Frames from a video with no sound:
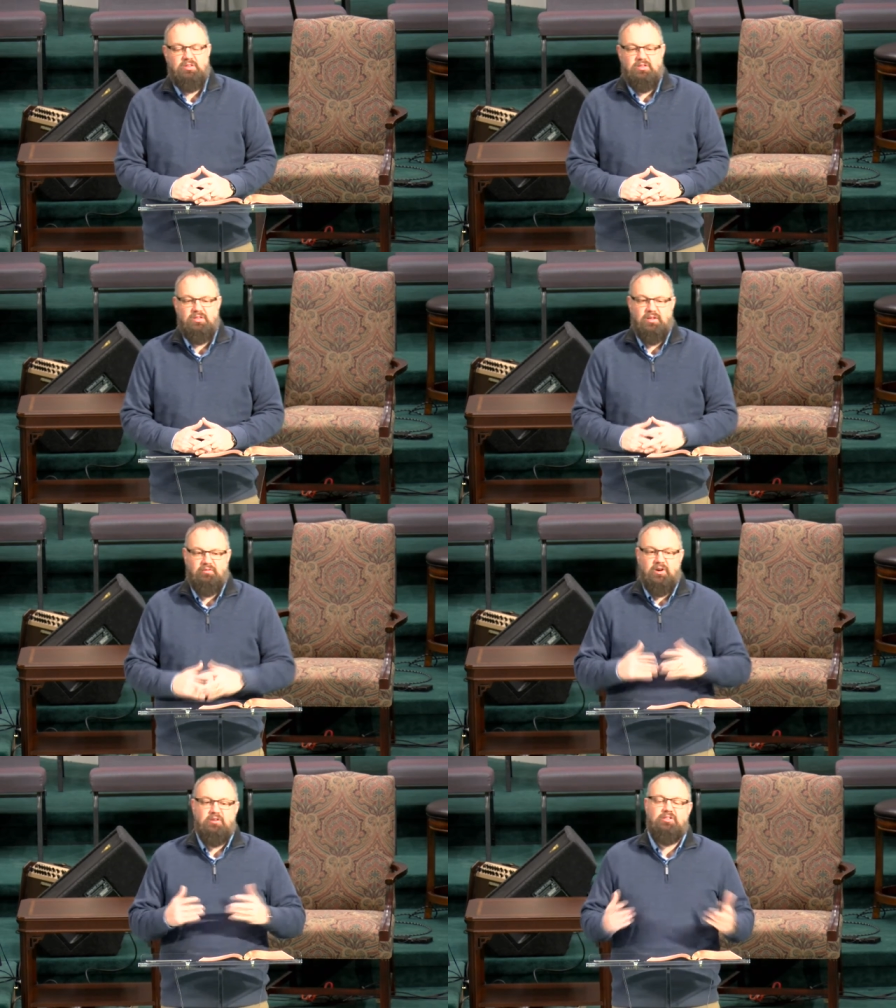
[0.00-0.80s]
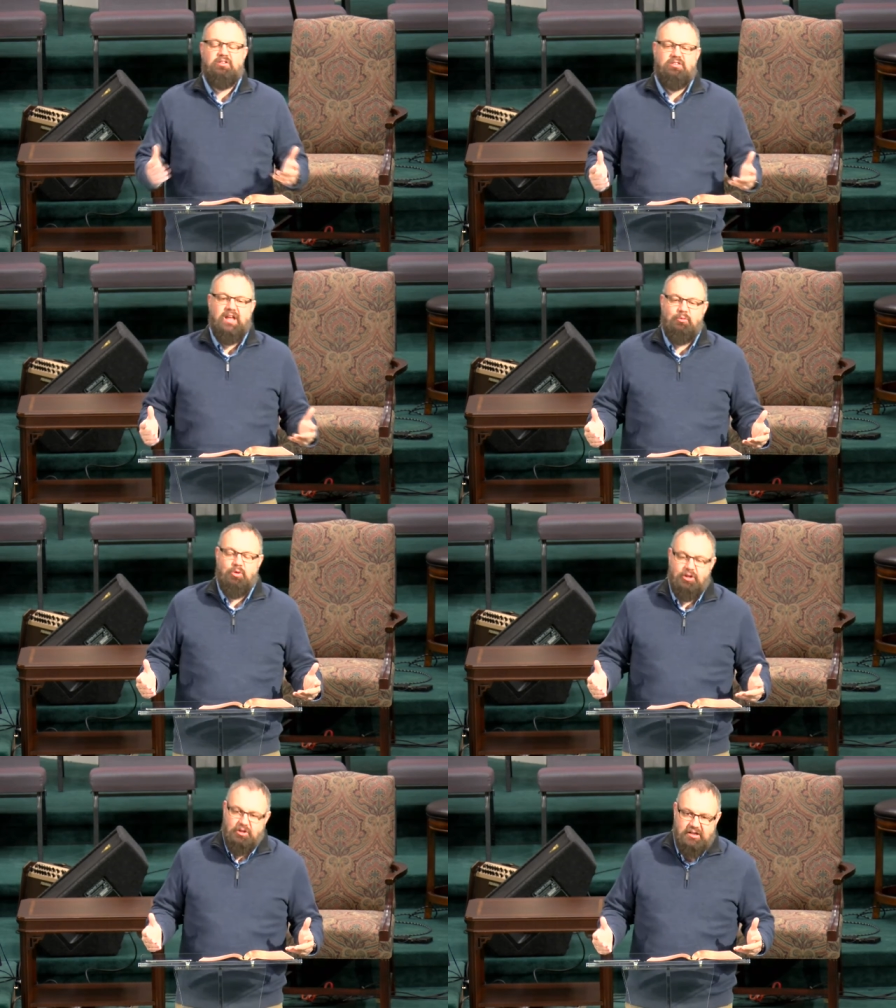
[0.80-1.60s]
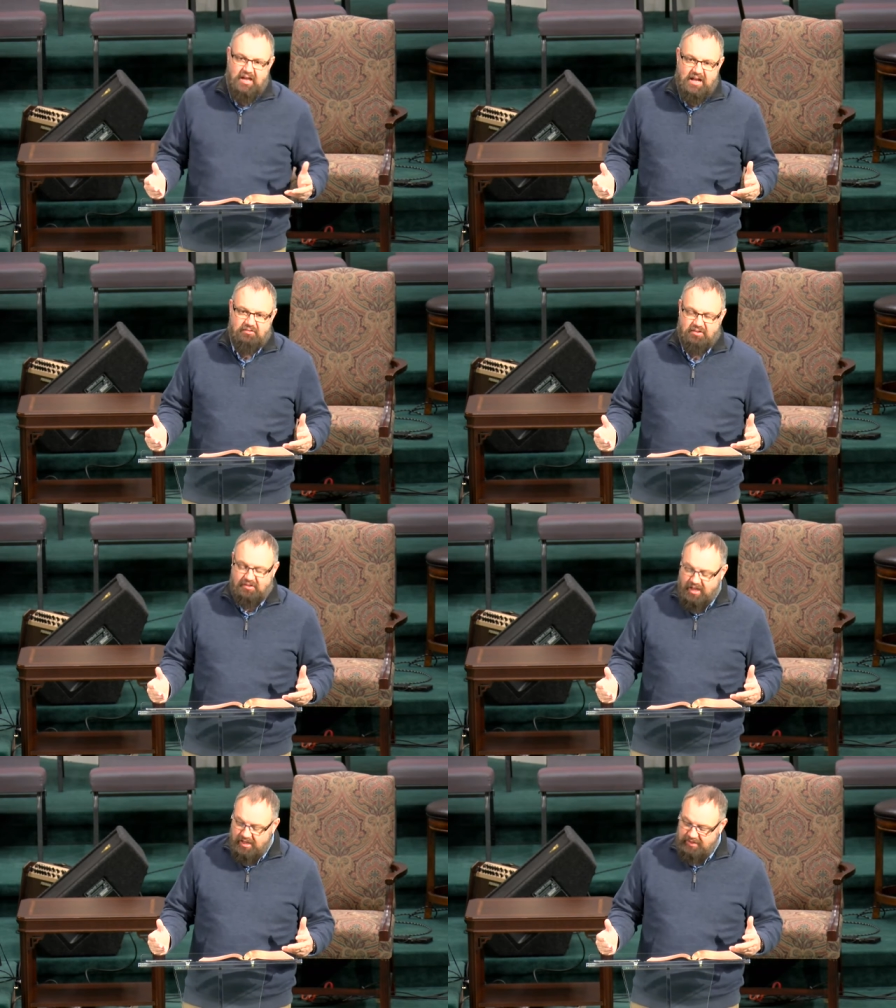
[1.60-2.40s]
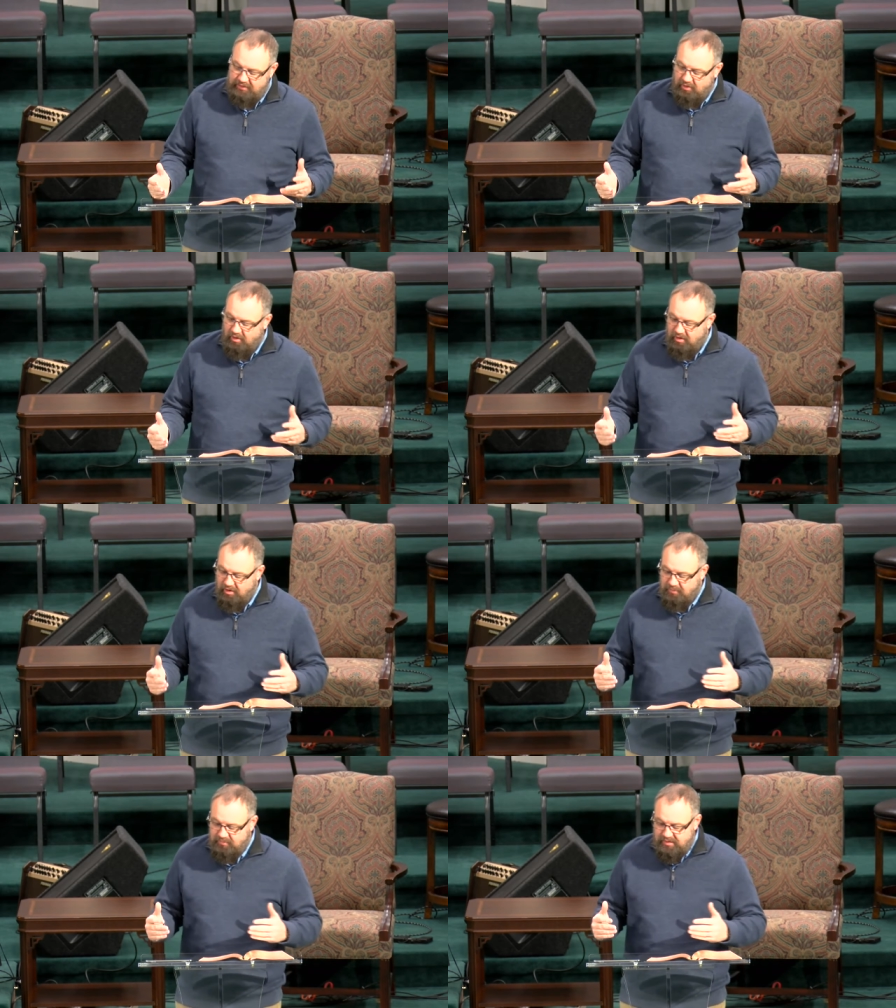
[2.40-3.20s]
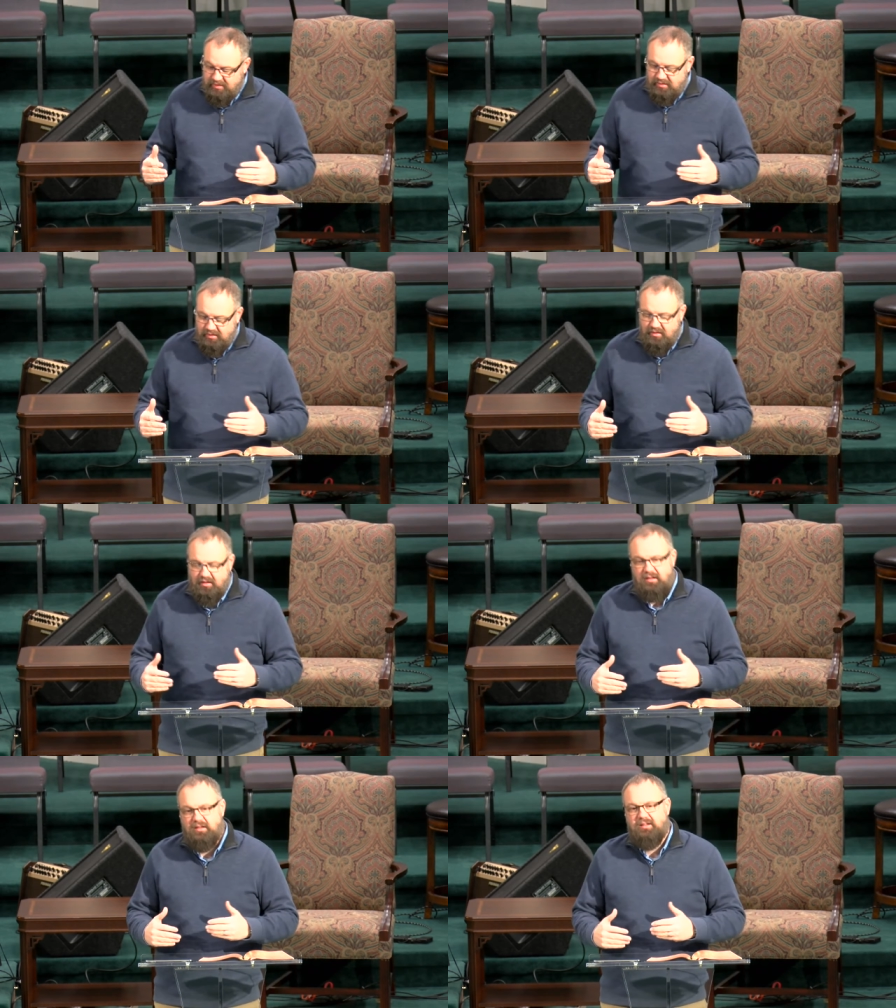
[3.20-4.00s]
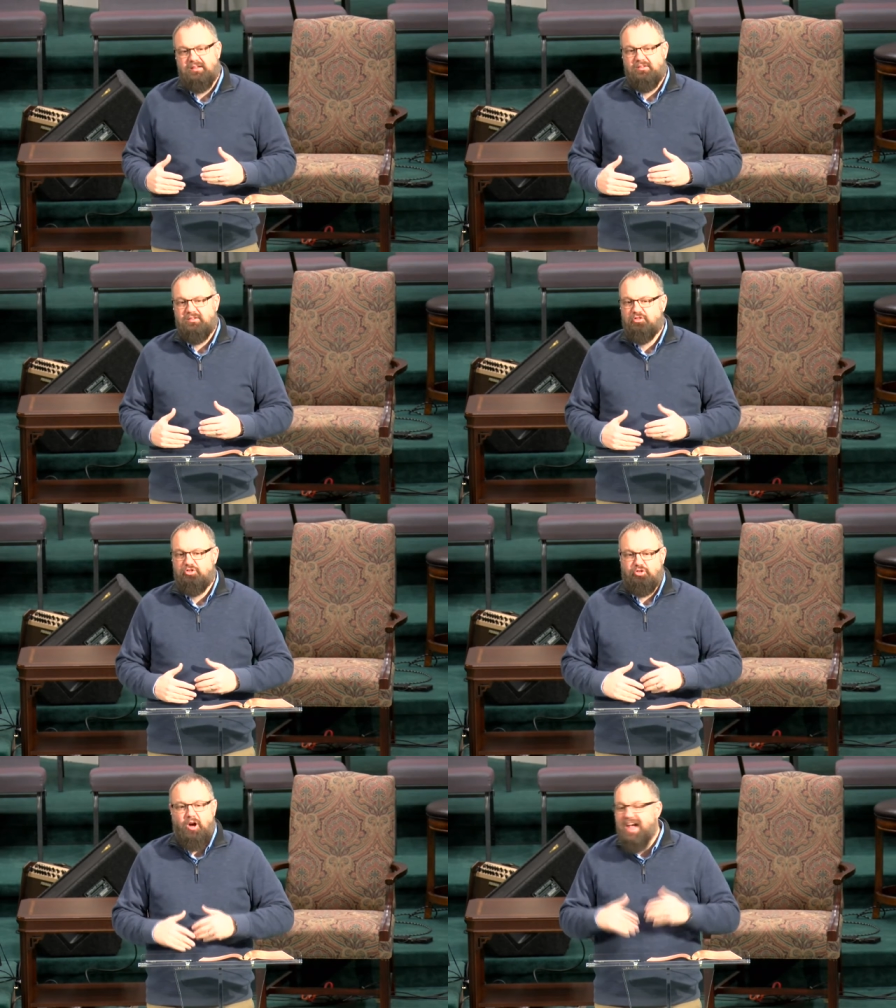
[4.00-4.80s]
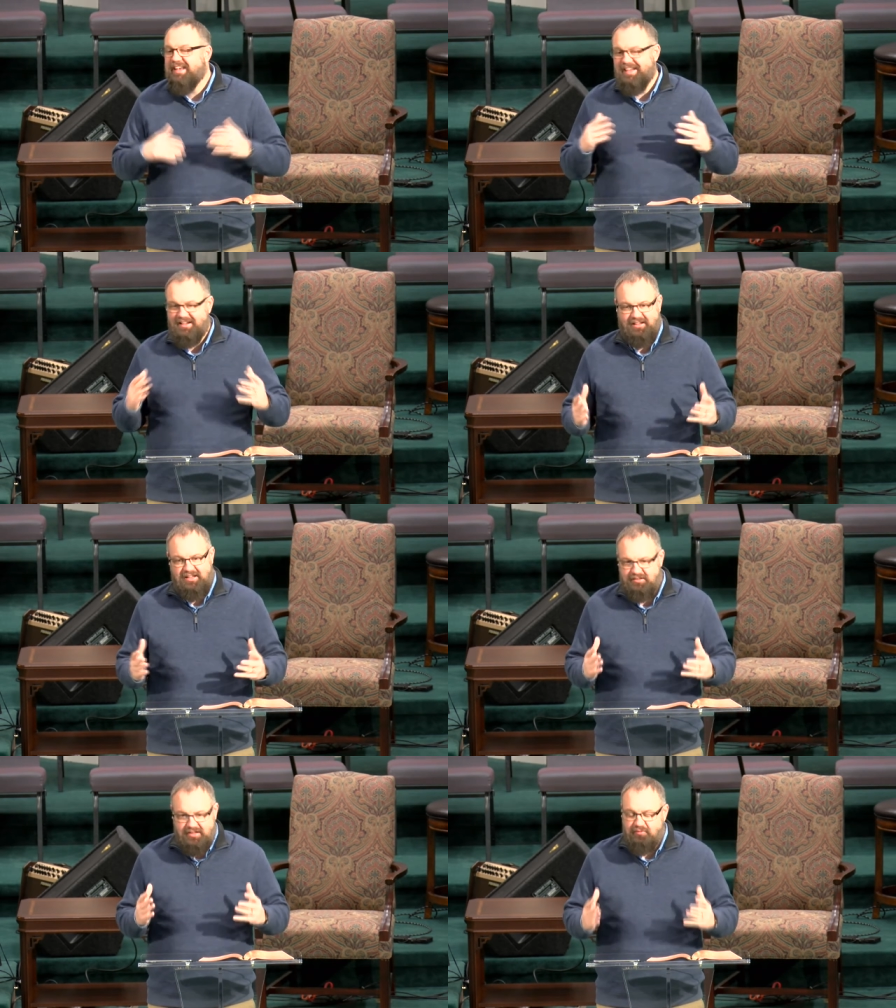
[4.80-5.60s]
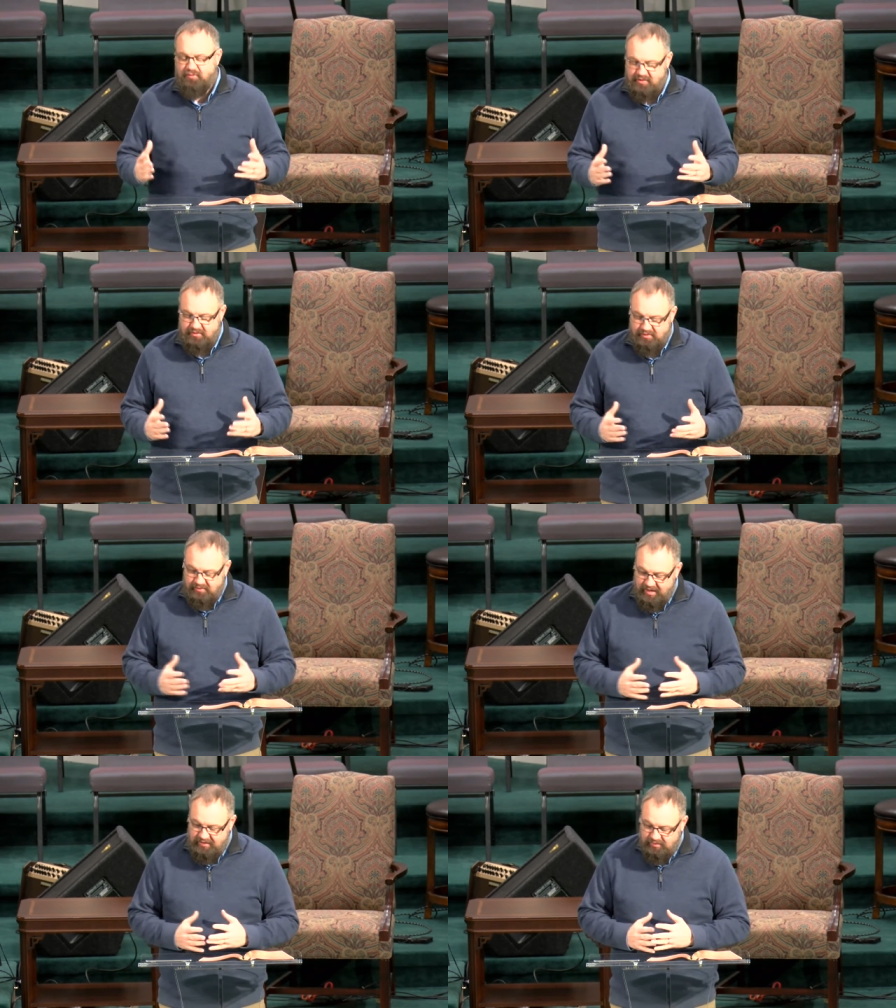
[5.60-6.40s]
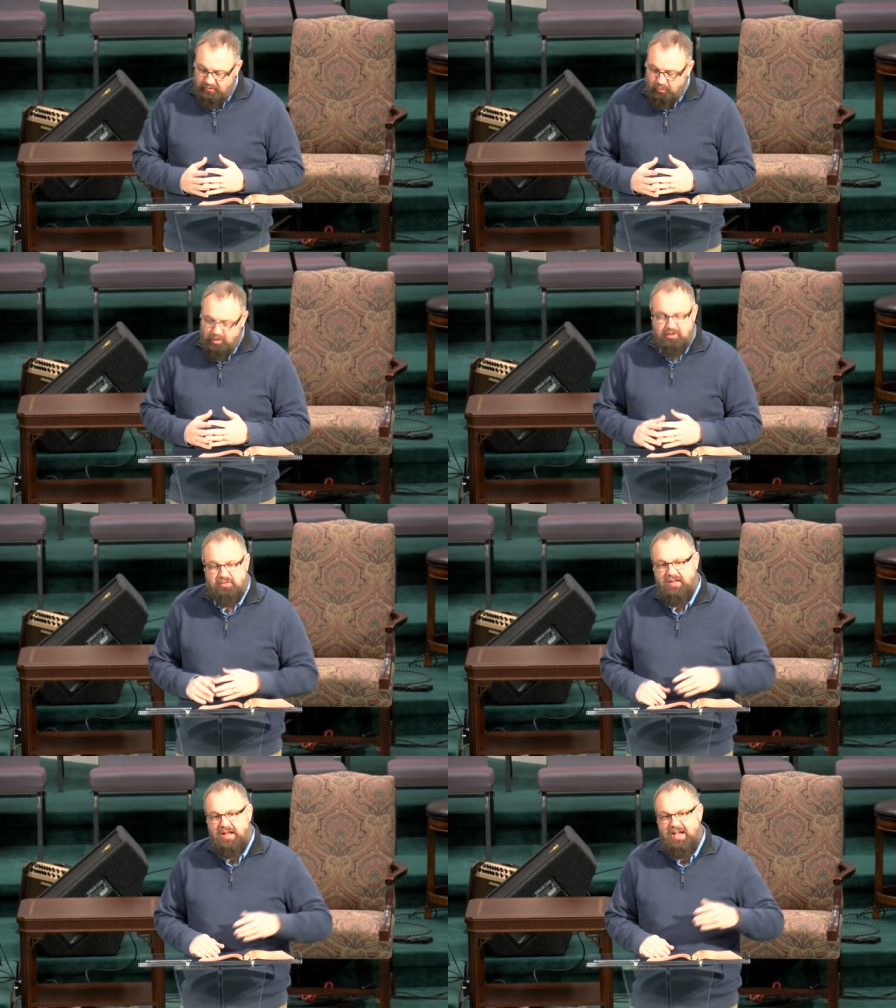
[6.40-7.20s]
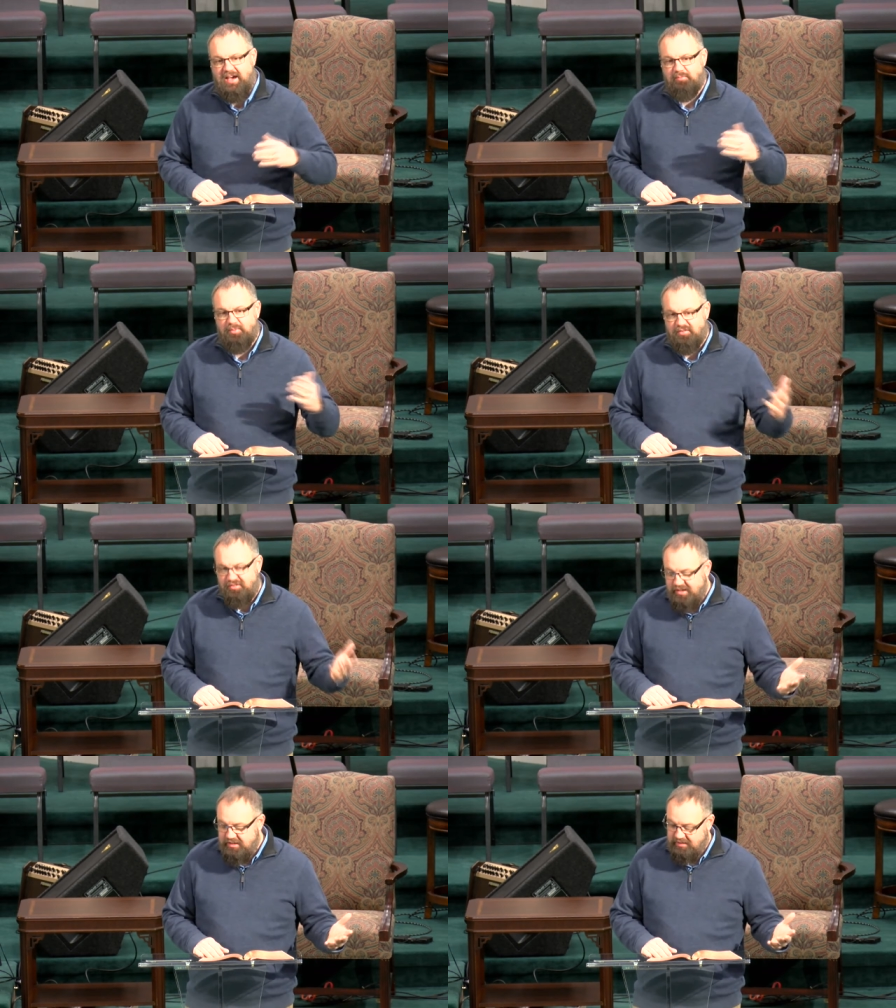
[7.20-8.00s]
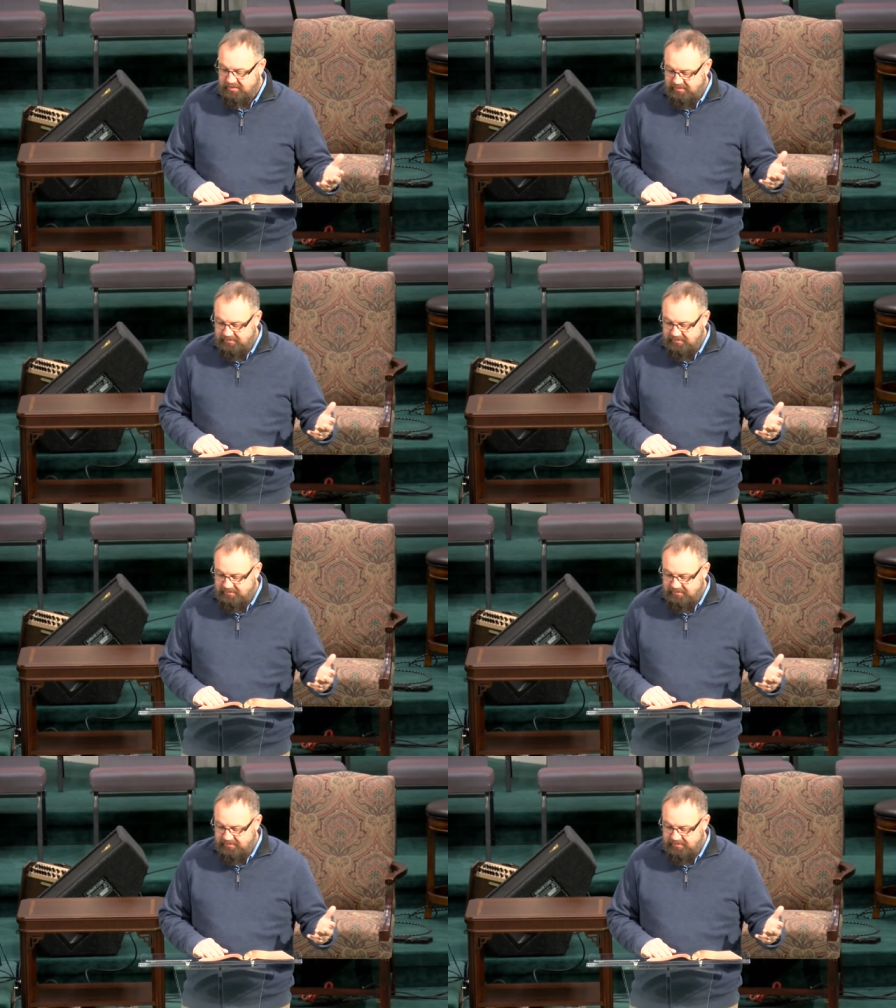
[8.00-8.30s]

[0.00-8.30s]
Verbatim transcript: the verses that we'll look at tonight are strikingly different than the words that have preceded.